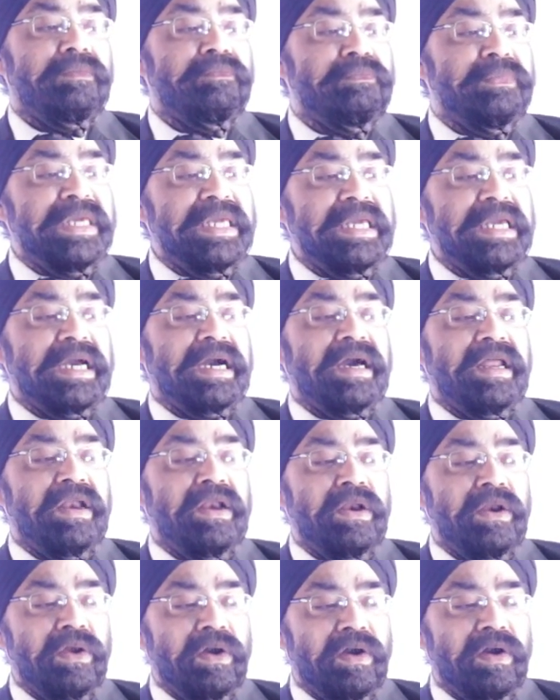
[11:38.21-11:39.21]
Be
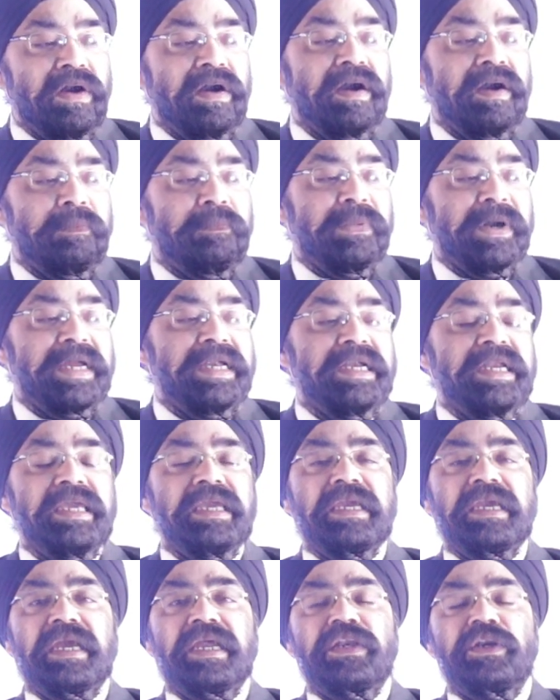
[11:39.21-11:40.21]
a law
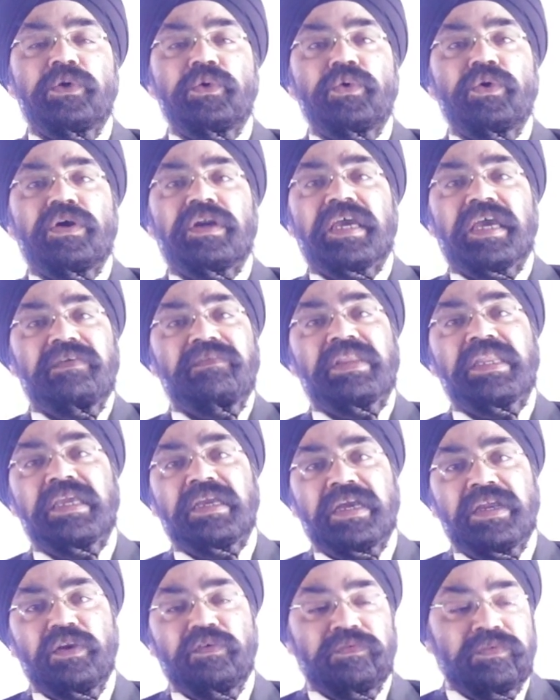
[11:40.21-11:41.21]
abiding and do not have any
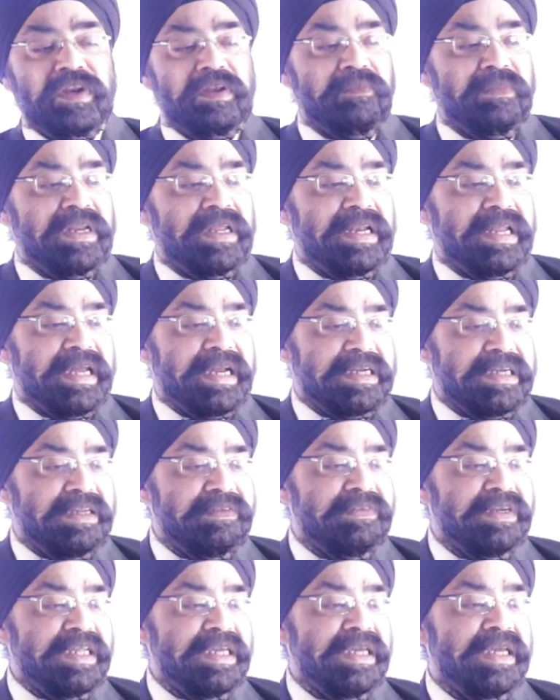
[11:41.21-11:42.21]
kind of criminal
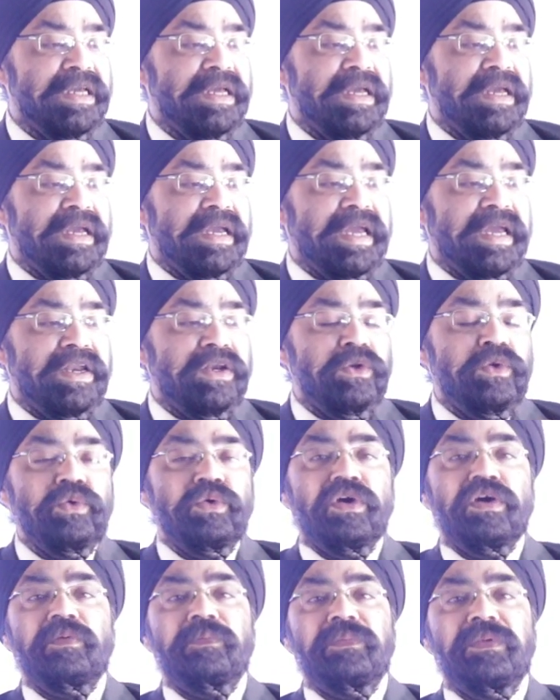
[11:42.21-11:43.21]
activity and do
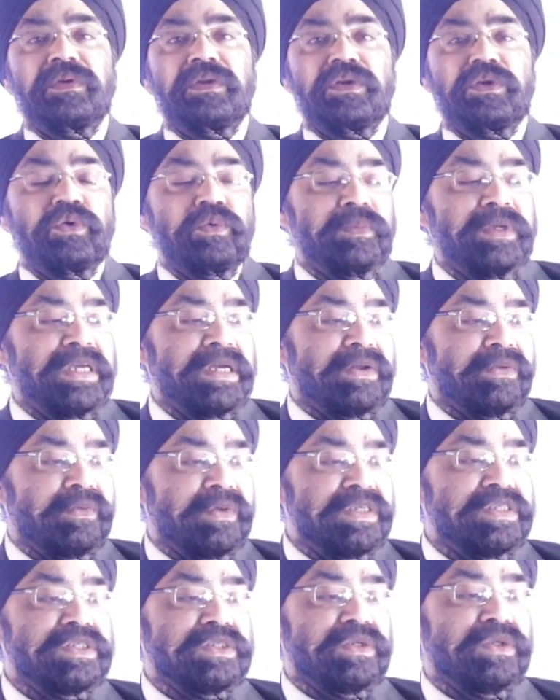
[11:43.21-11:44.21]
not to be a
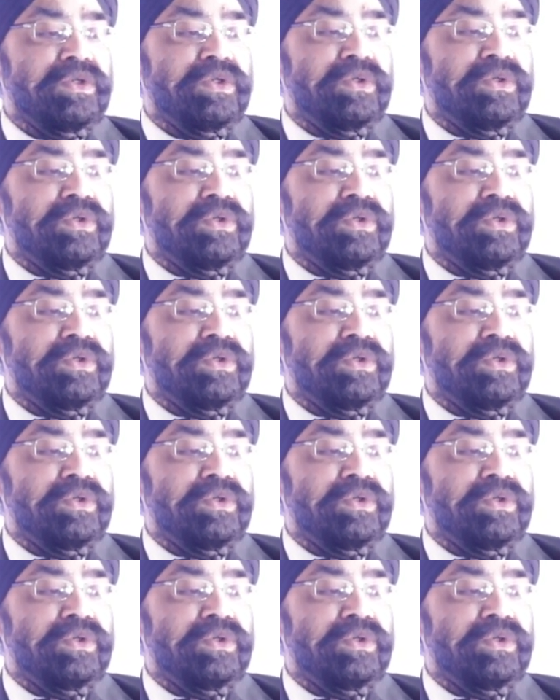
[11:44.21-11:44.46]
risk